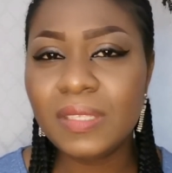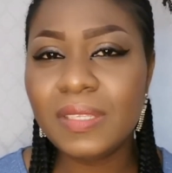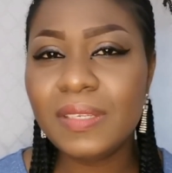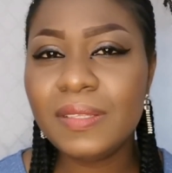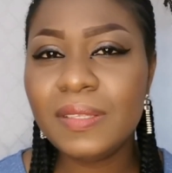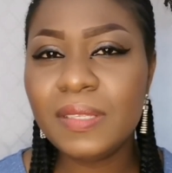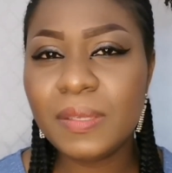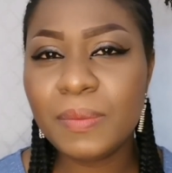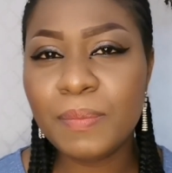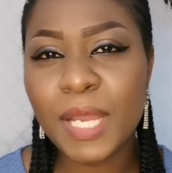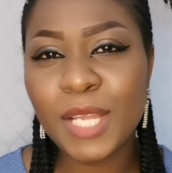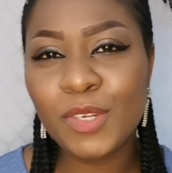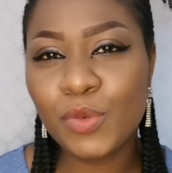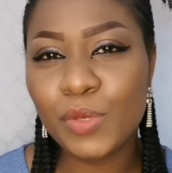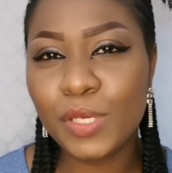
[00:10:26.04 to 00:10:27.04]
this is a
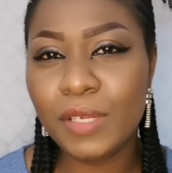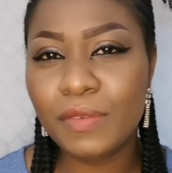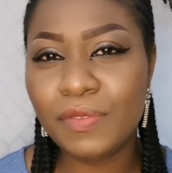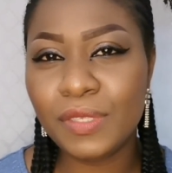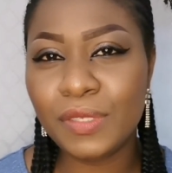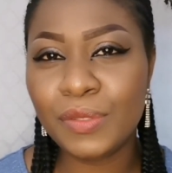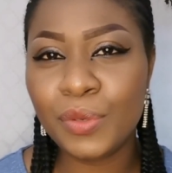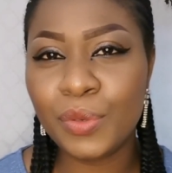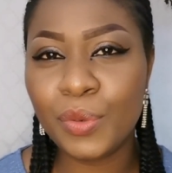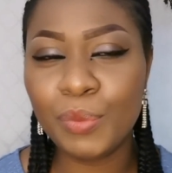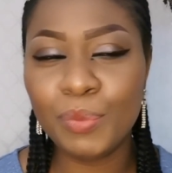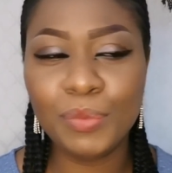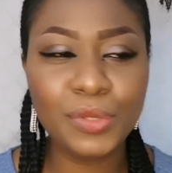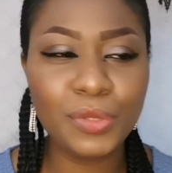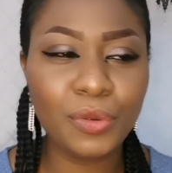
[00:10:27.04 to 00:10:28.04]
man who left his home
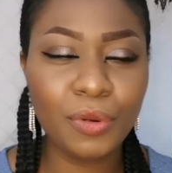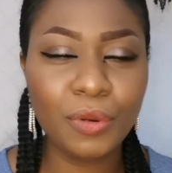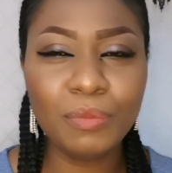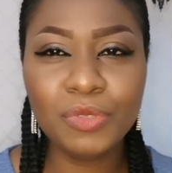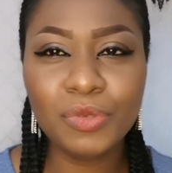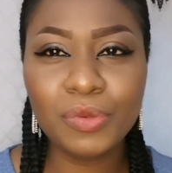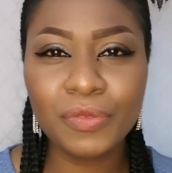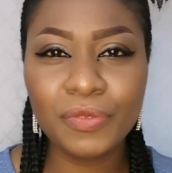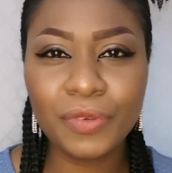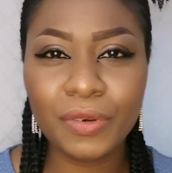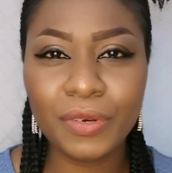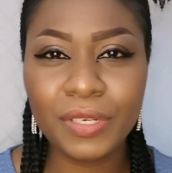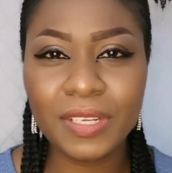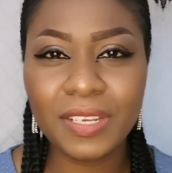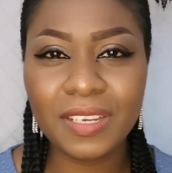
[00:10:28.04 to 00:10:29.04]
to come to a
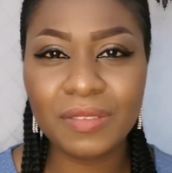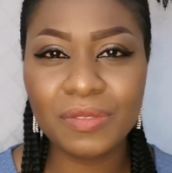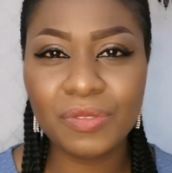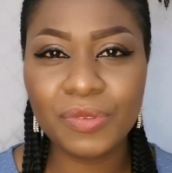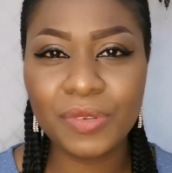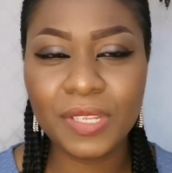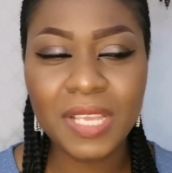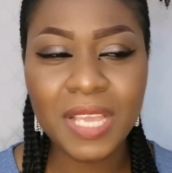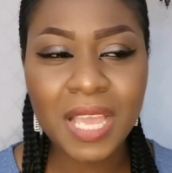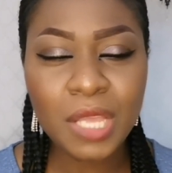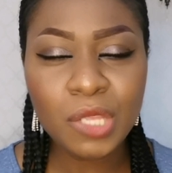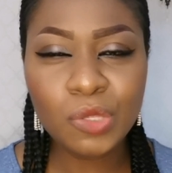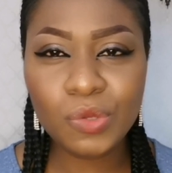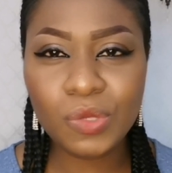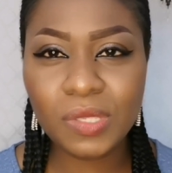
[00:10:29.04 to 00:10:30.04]
foreign country
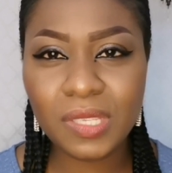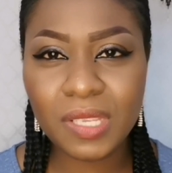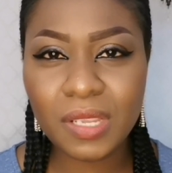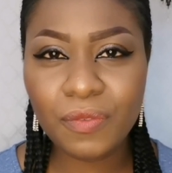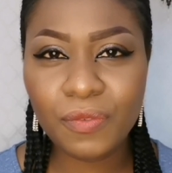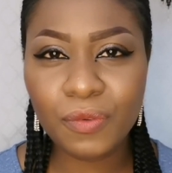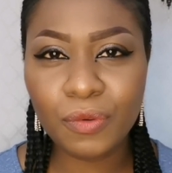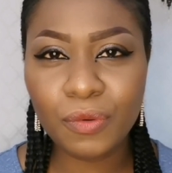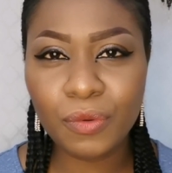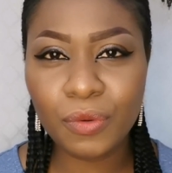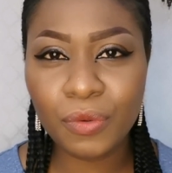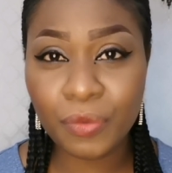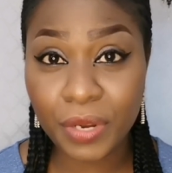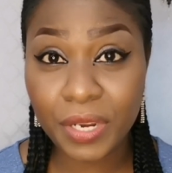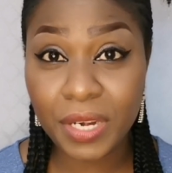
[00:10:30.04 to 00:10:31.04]
to seek for
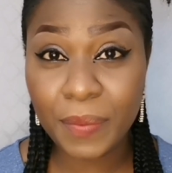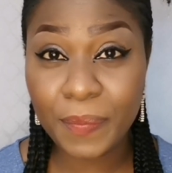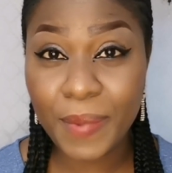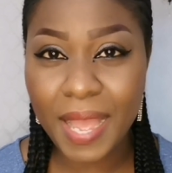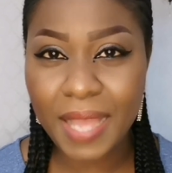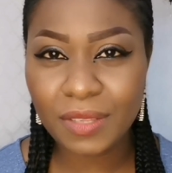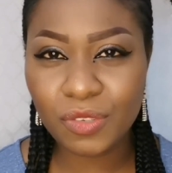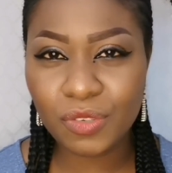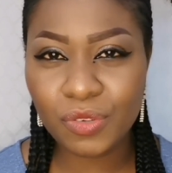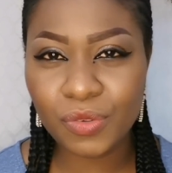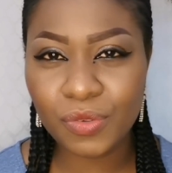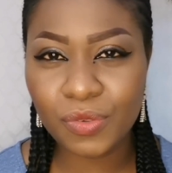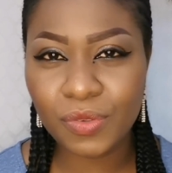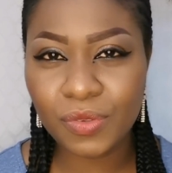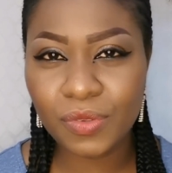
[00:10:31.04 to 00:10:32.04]
greener pasture,
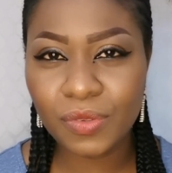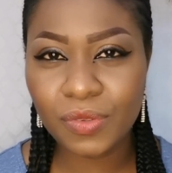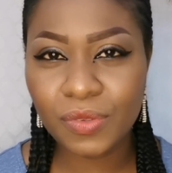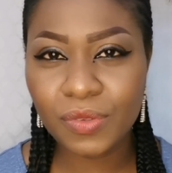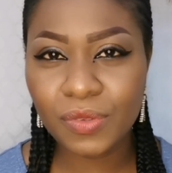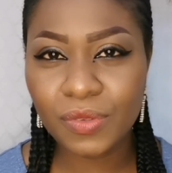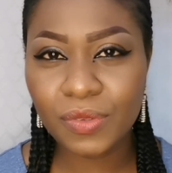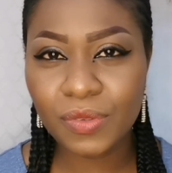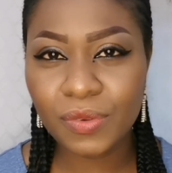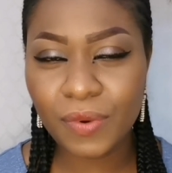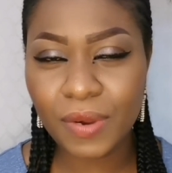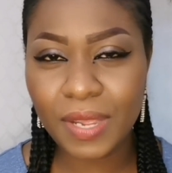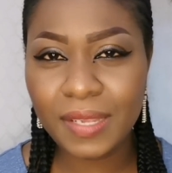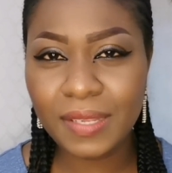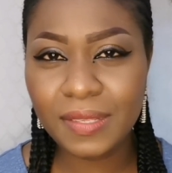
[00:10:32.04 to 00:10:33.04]

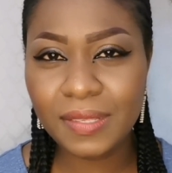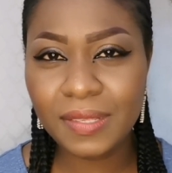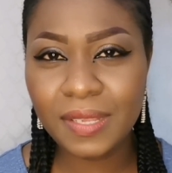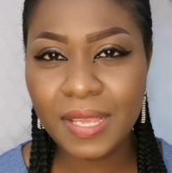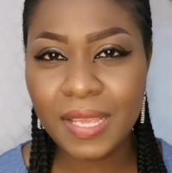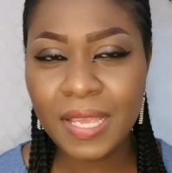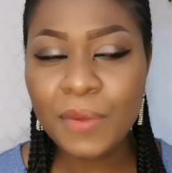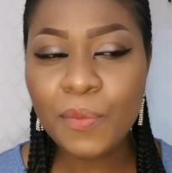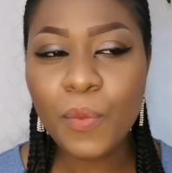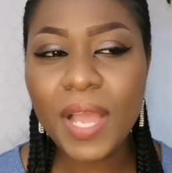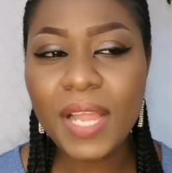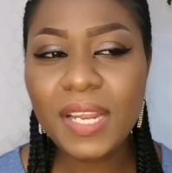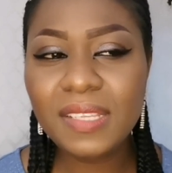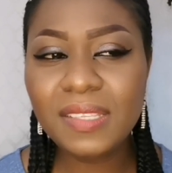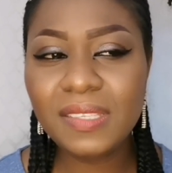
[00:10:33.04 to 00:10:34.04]
right?
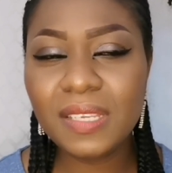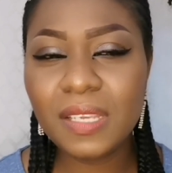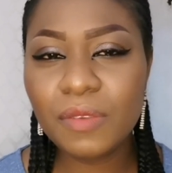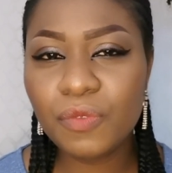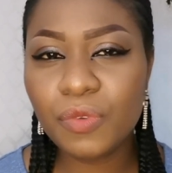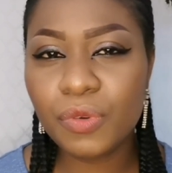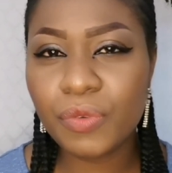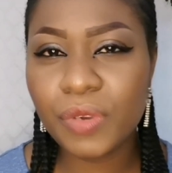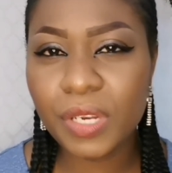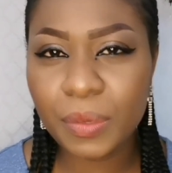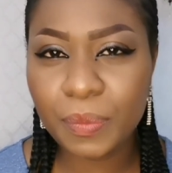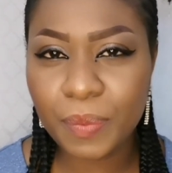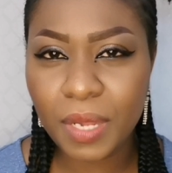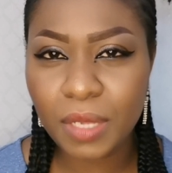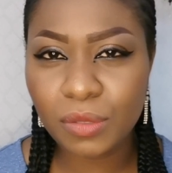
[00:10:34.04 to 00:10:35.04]
While he's seeking for greener
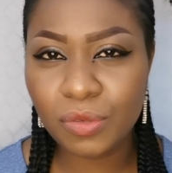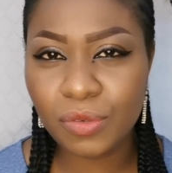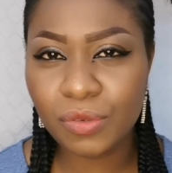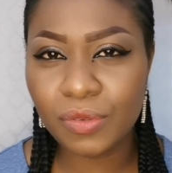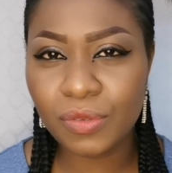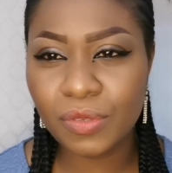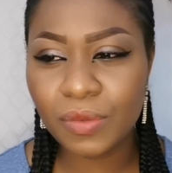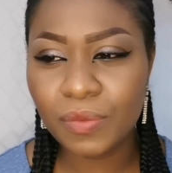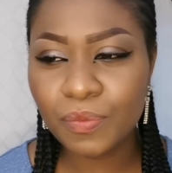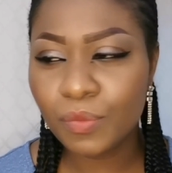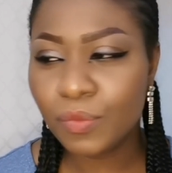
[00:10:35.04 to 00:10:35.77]
pastures,